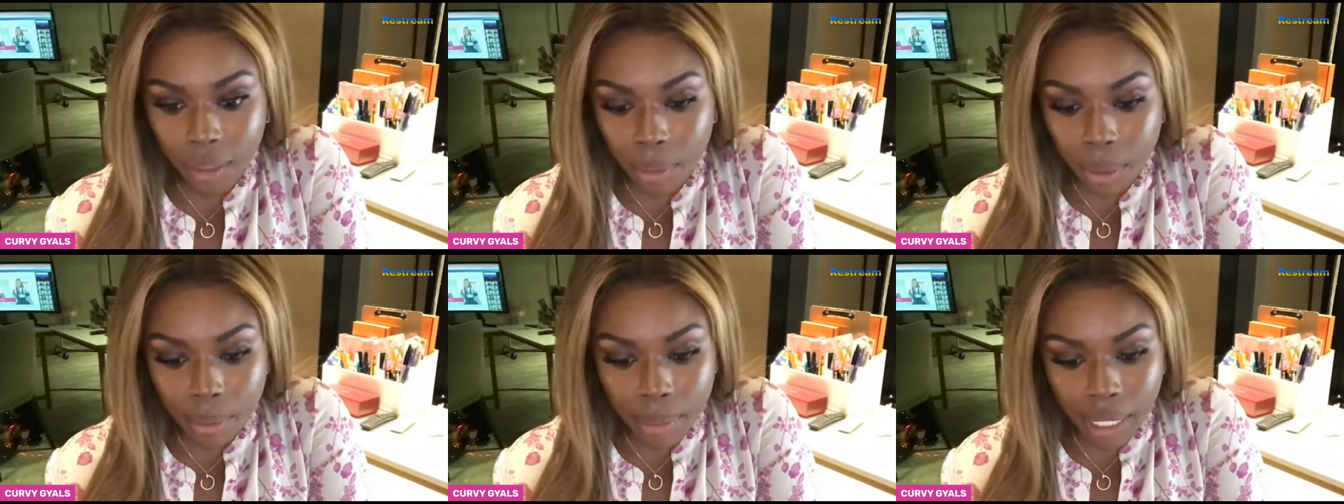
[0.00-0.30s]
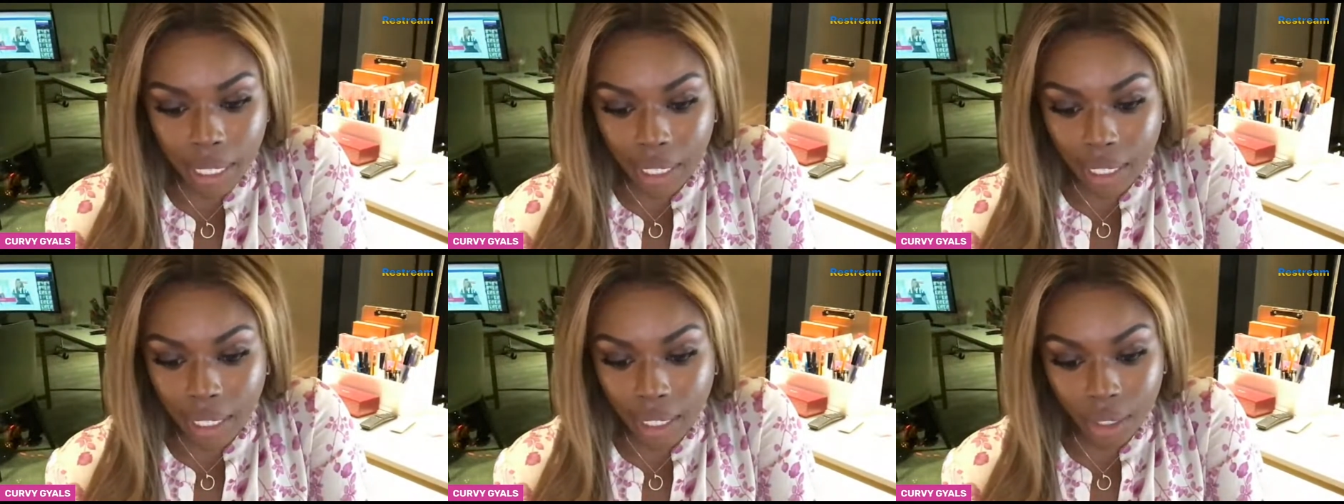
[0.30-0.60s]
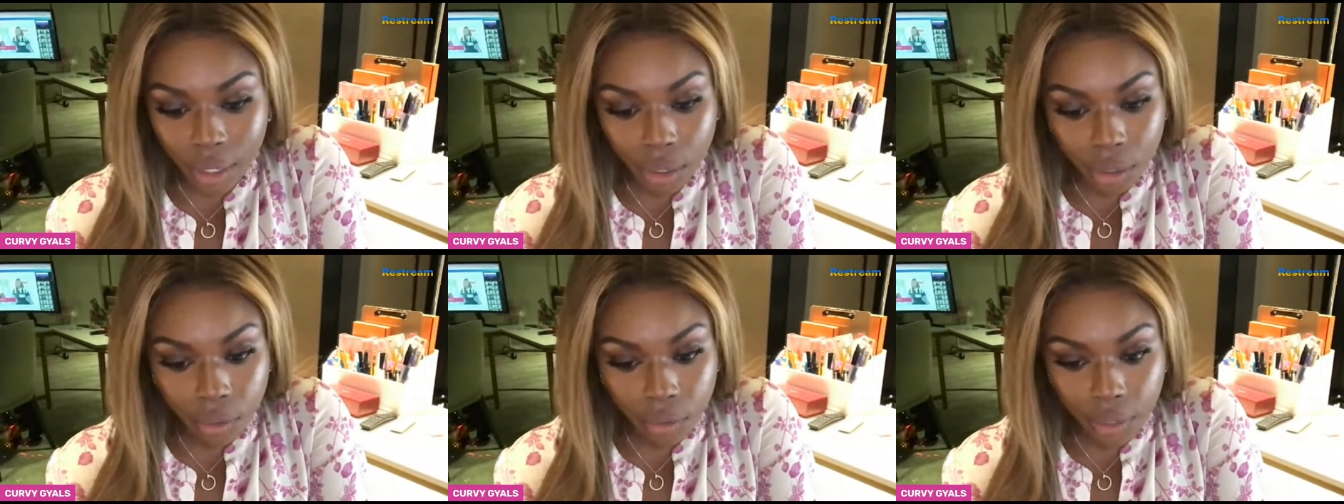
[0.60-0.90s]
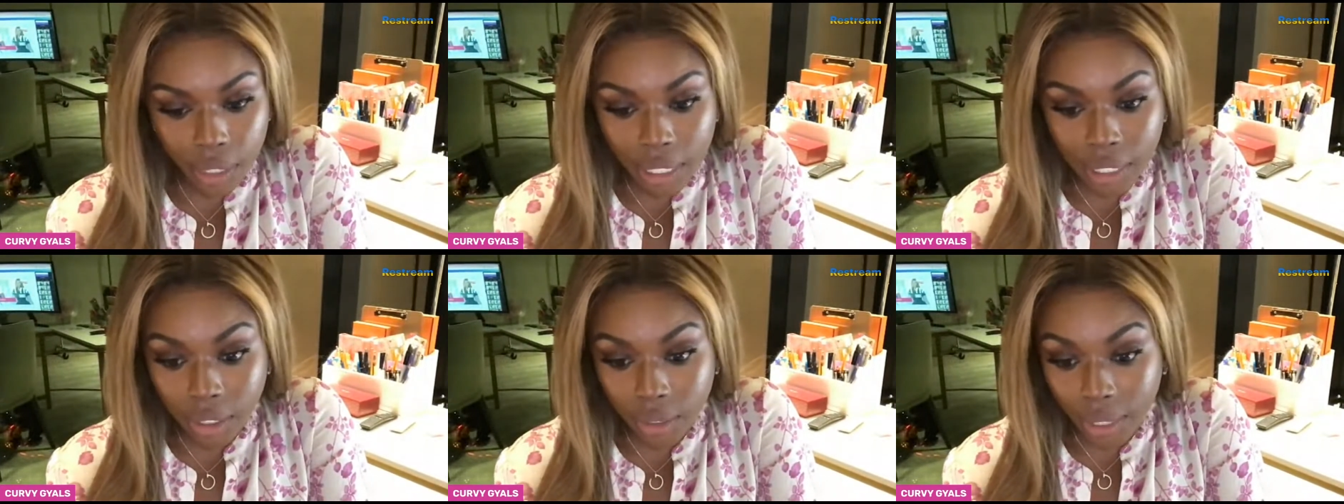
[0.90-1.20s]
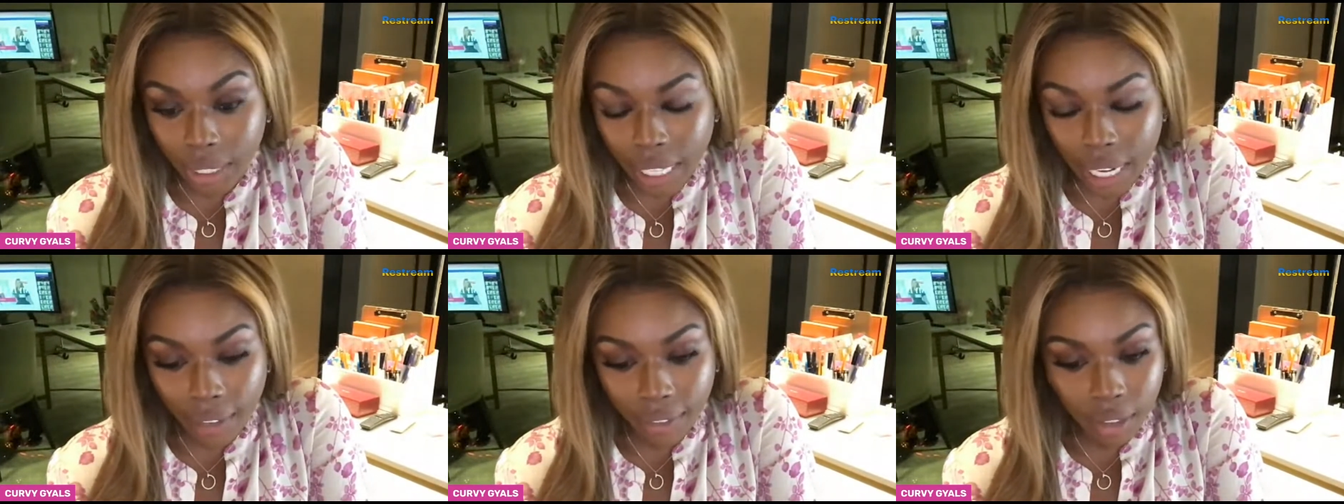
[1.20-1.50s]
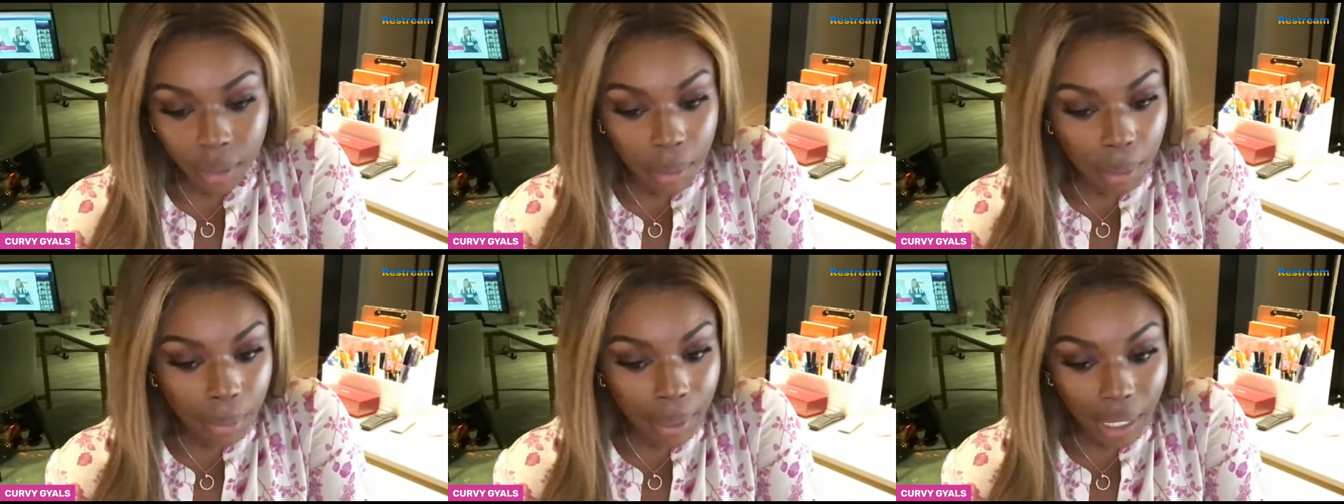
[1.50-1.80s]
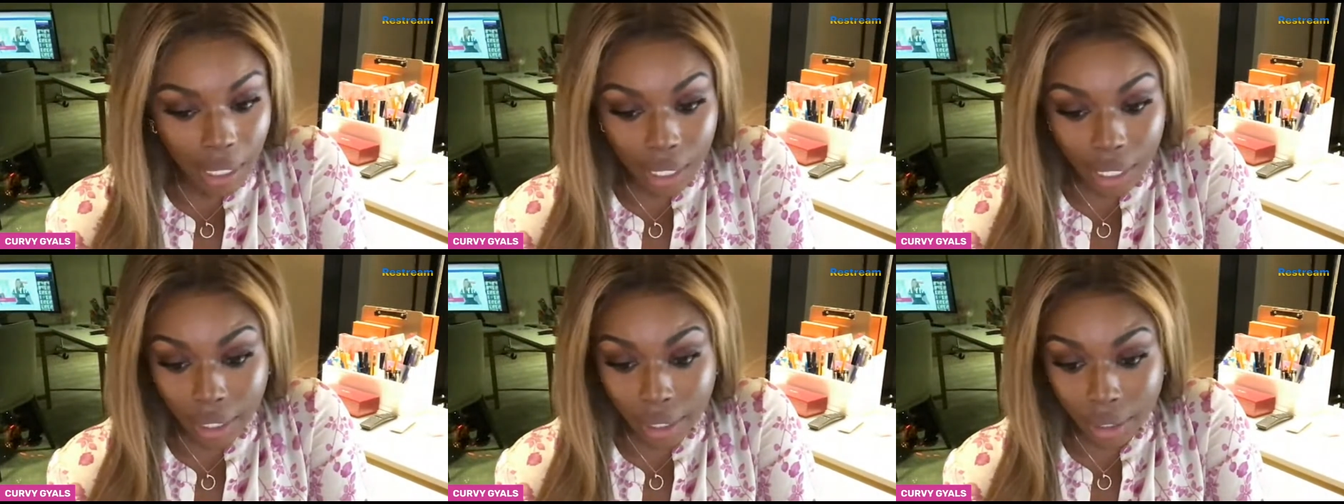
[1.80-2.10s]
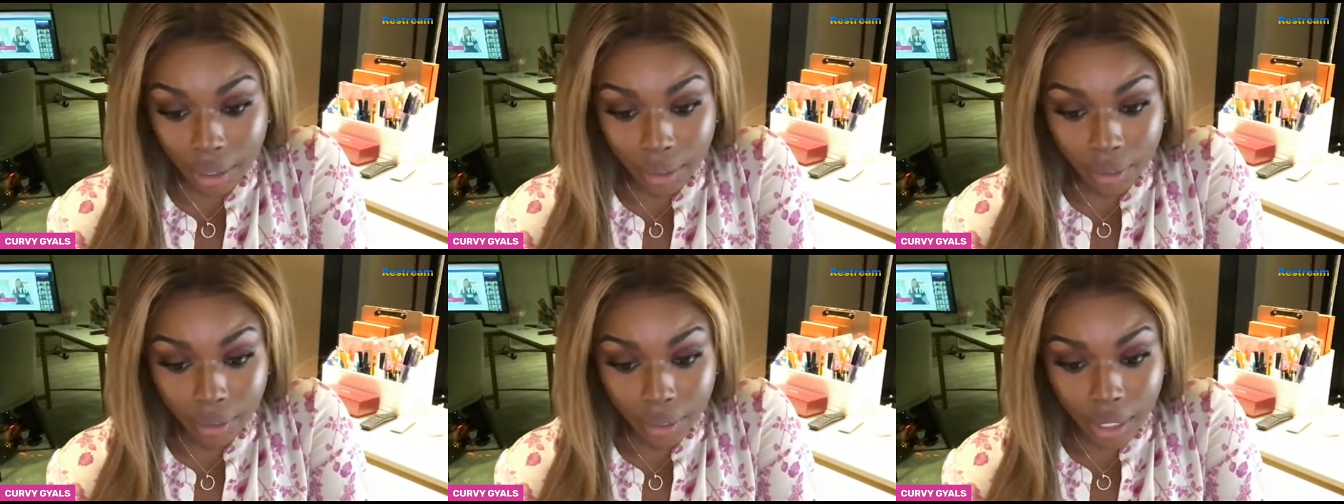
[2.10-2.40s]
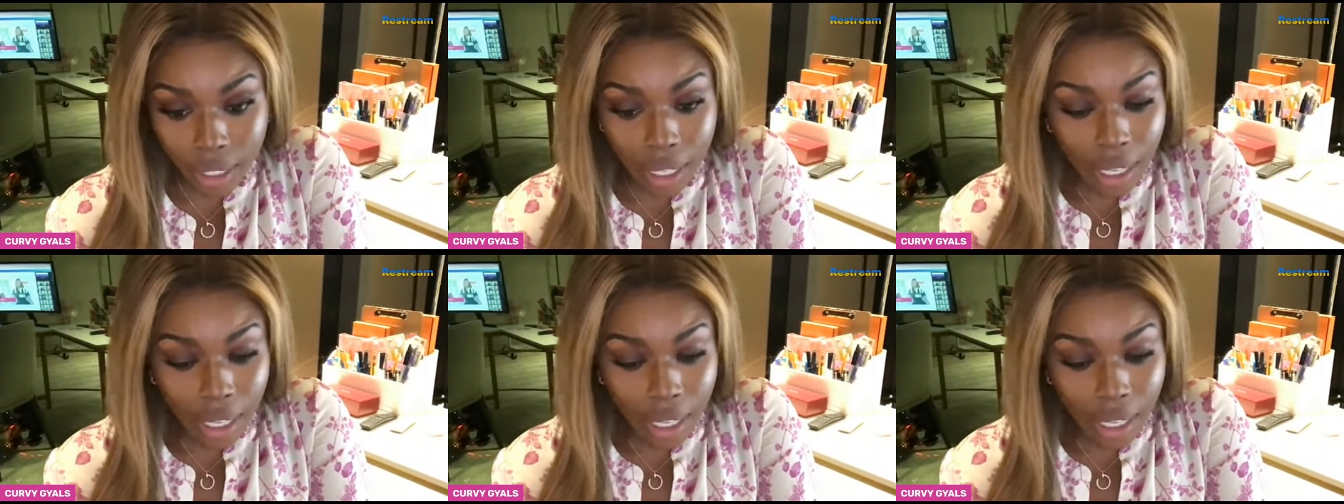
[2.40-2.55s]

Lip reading: be bigger than love. You literally have to be bigger than love.